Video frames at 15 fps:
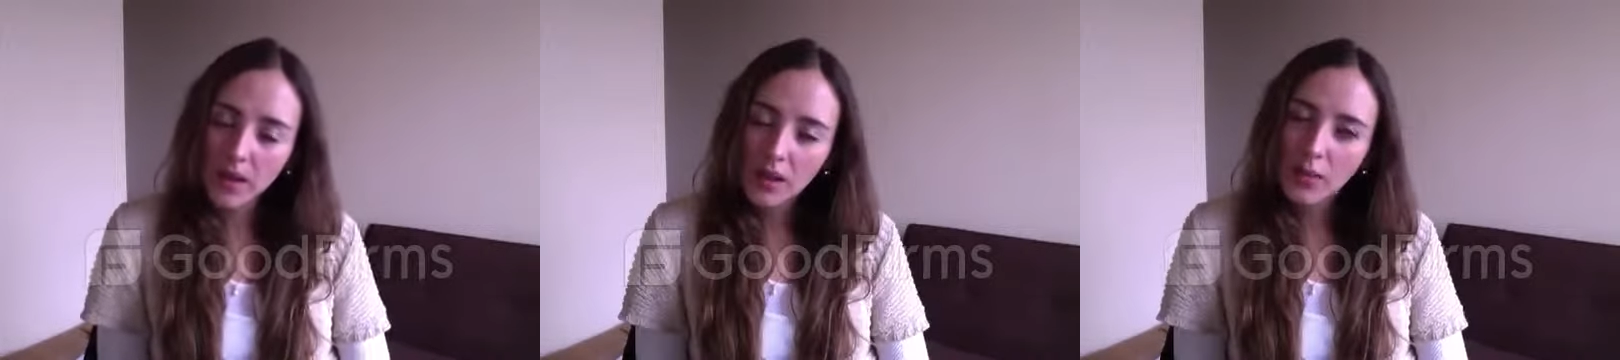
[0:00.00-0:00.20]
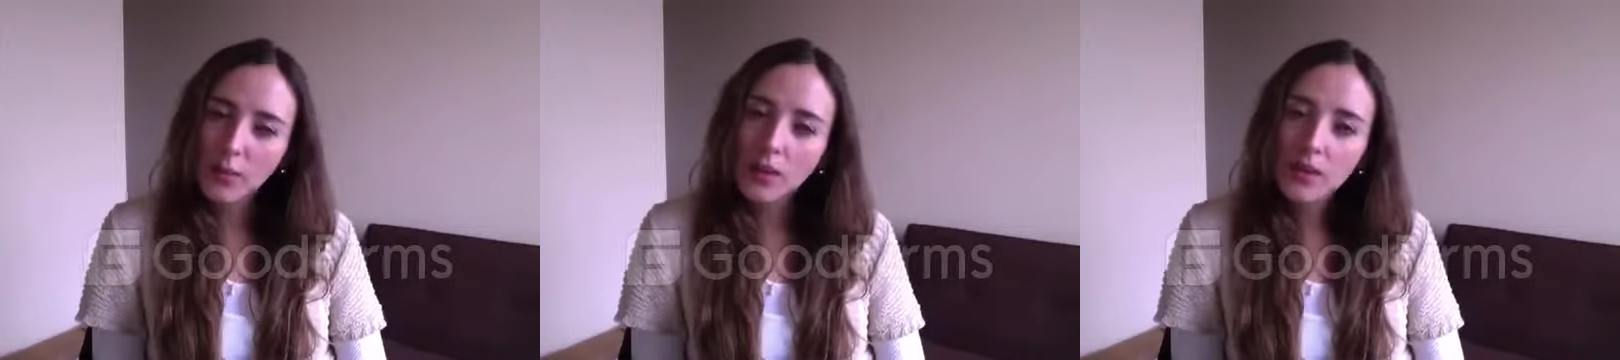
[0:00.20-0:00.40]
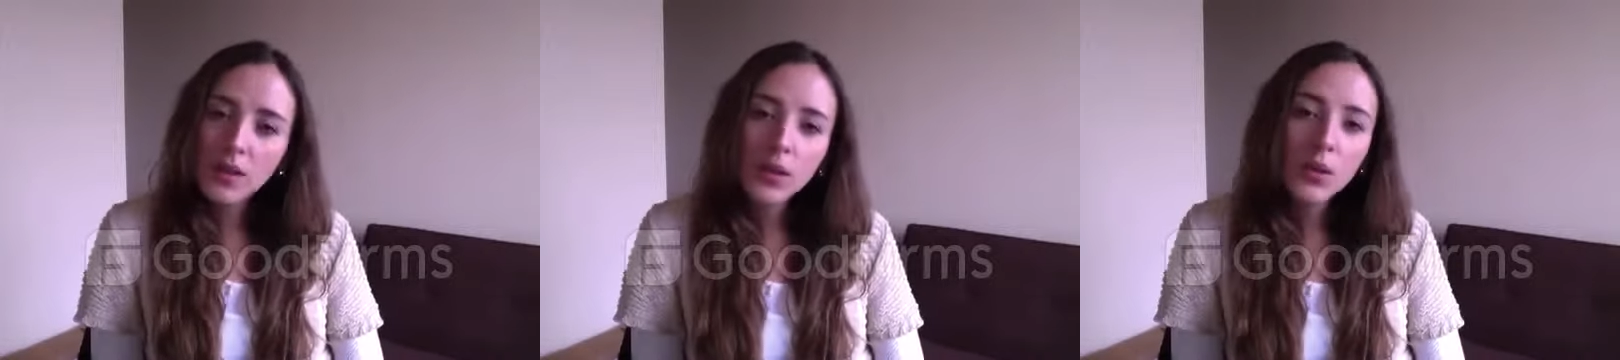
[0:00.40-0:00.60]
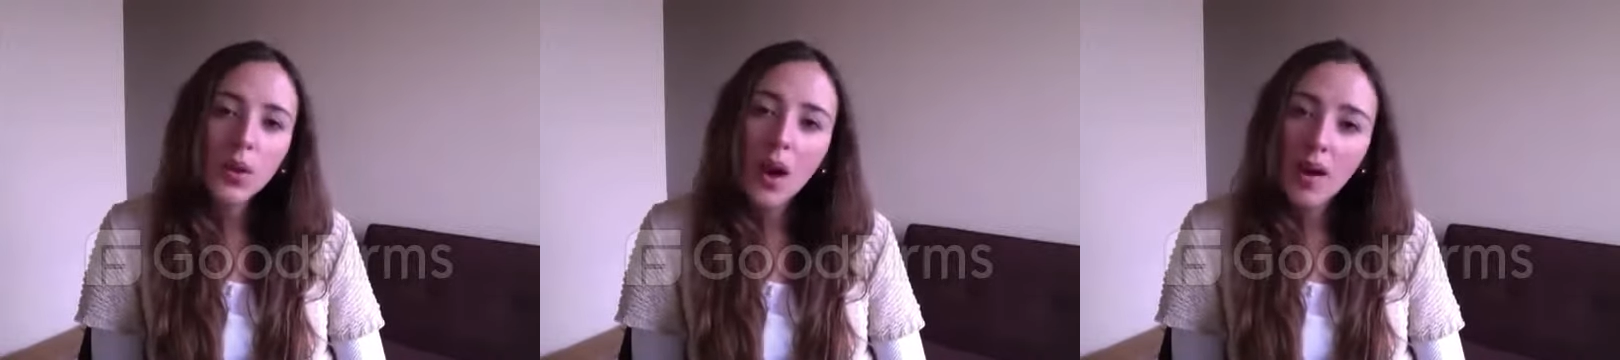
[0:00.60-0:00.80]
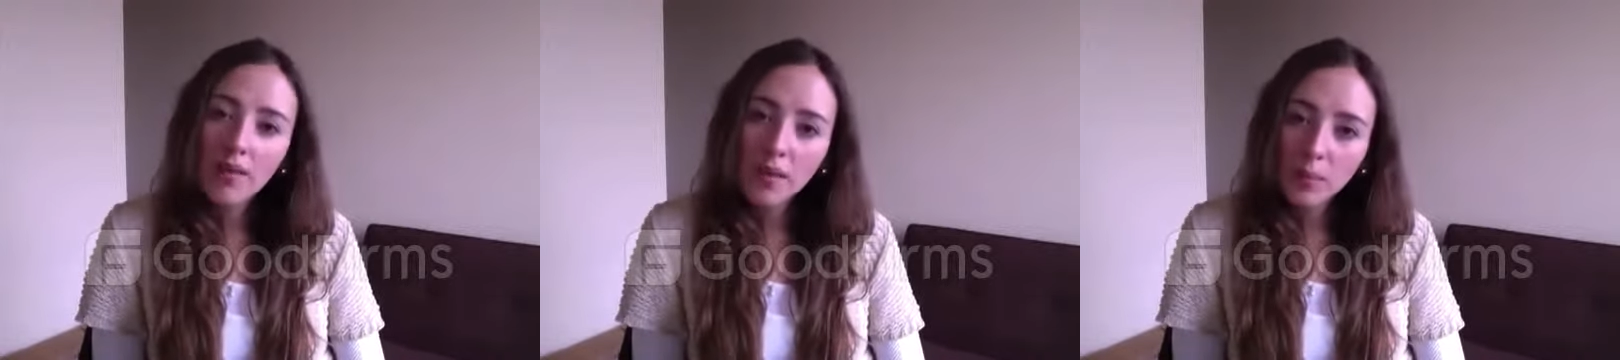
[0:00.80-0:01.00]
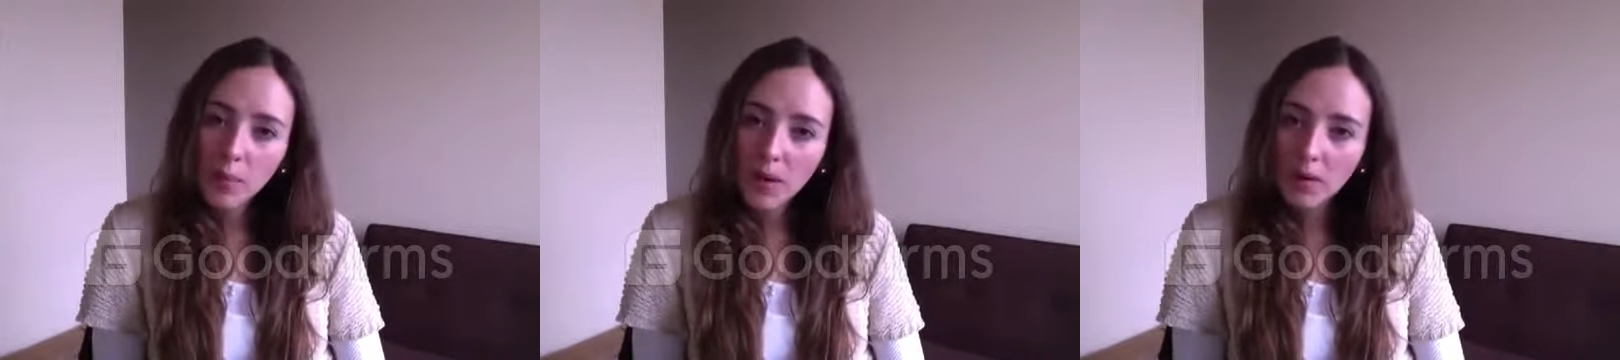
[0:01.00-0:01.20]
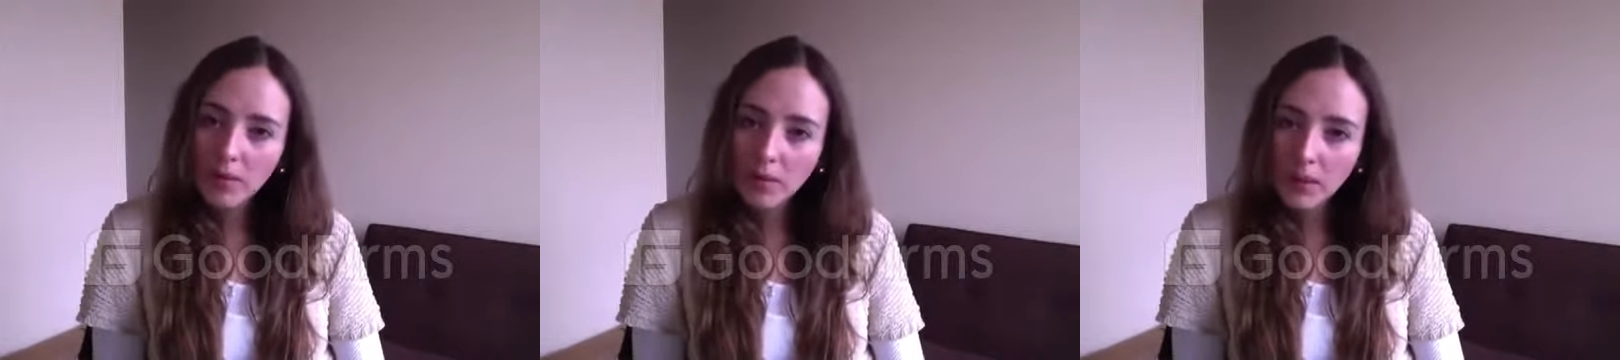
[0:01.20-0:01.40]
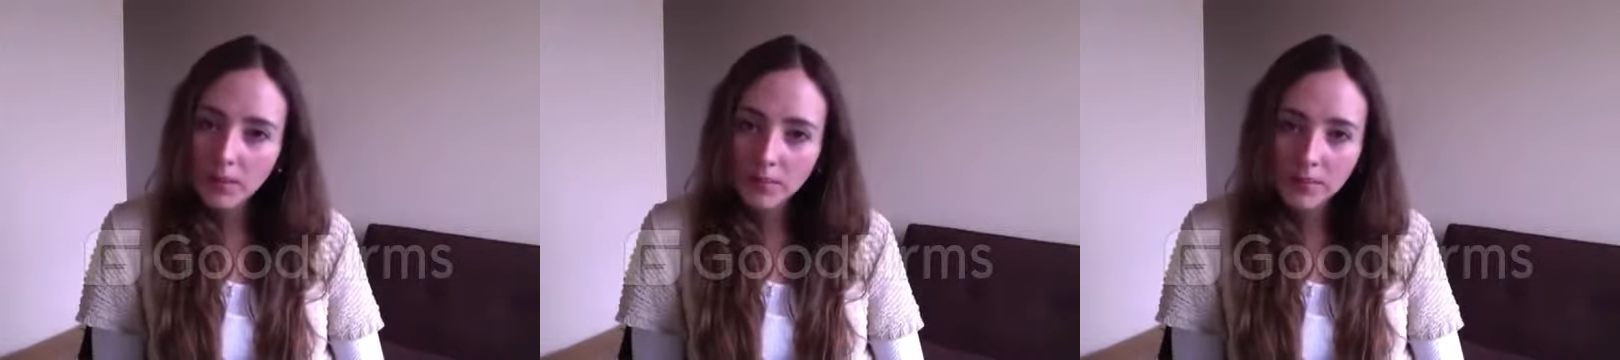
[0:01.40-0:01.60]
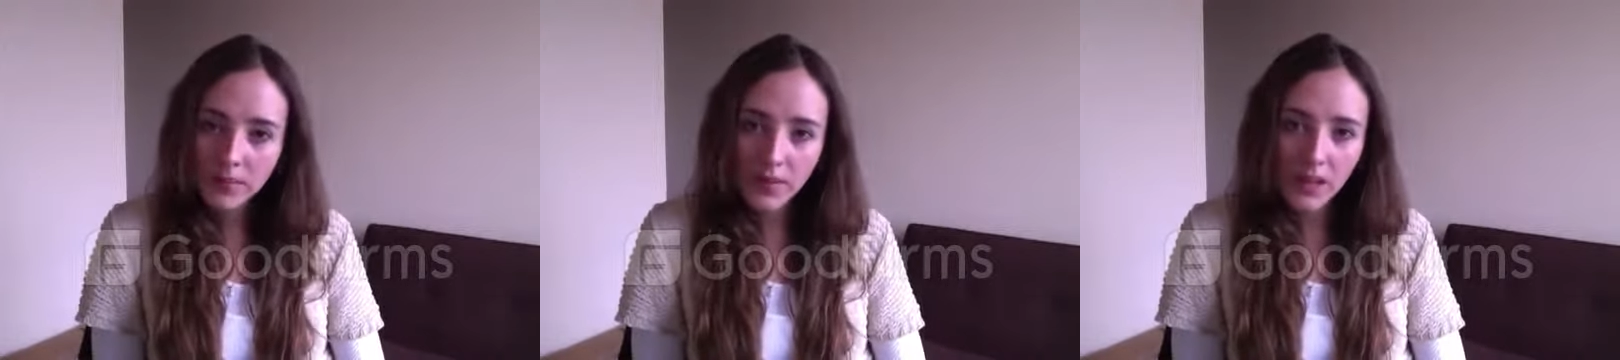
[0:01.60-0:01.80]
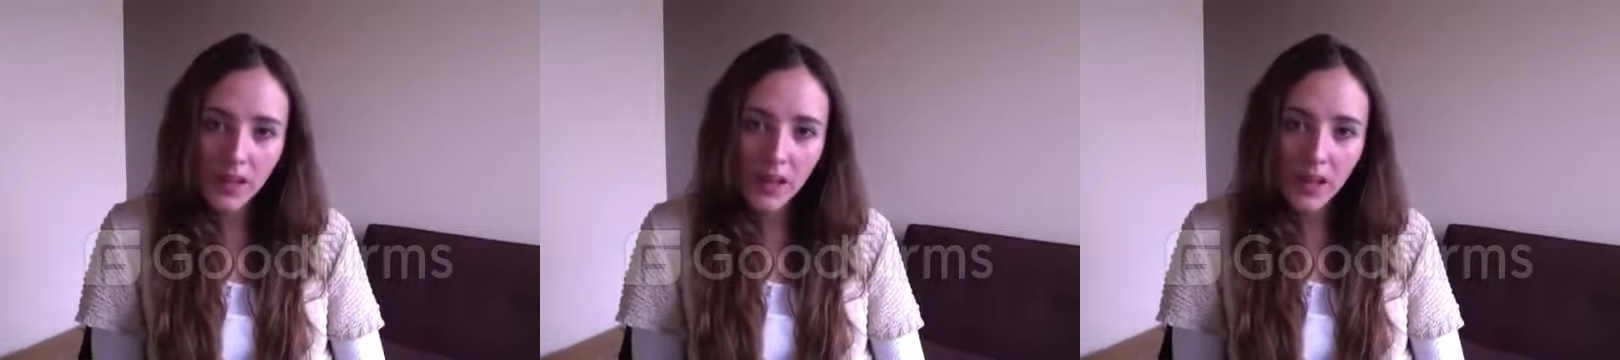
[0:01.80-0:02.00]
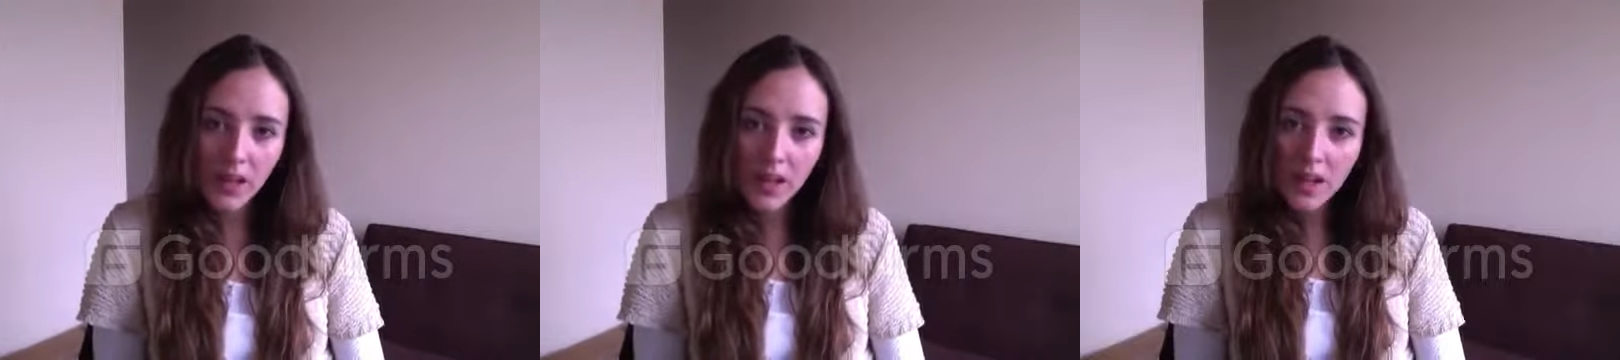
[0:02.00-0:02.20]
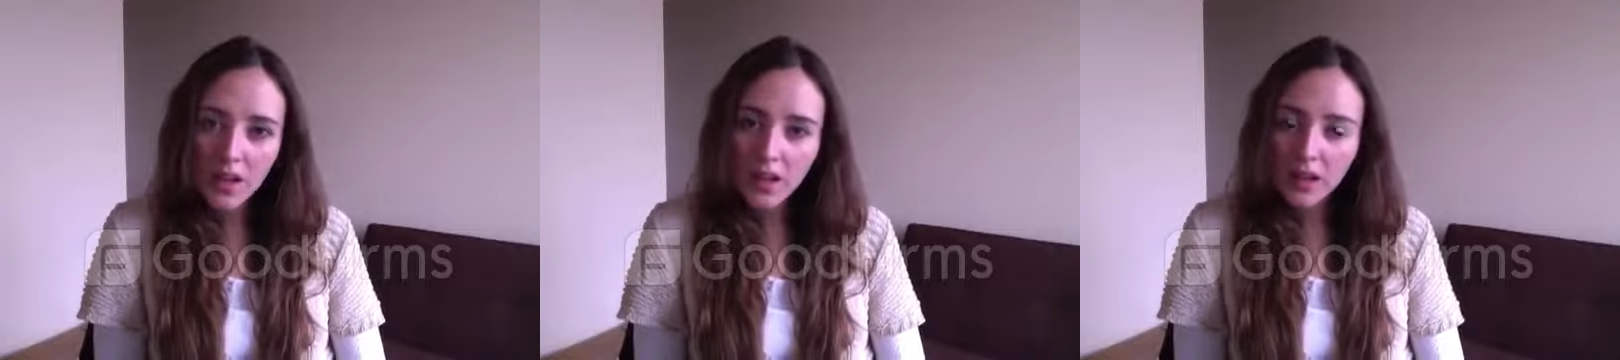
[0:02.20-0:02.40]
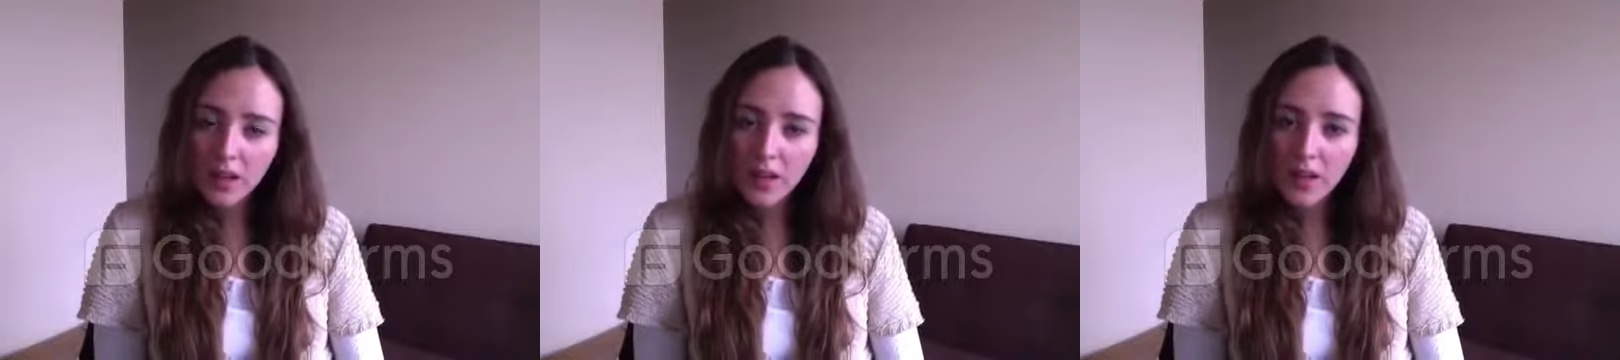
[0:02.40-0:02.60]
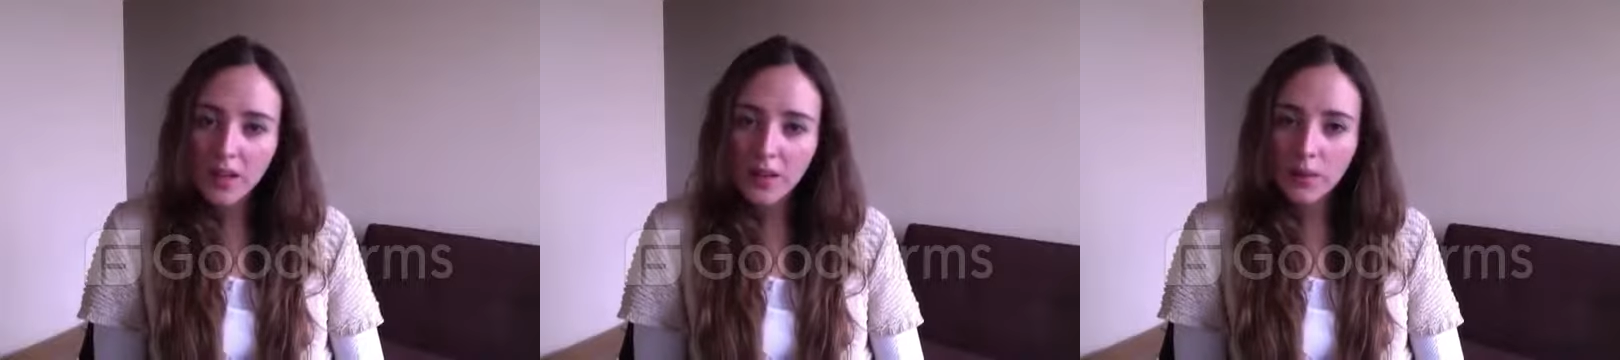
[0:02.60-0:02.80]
When you have a problem, they uh,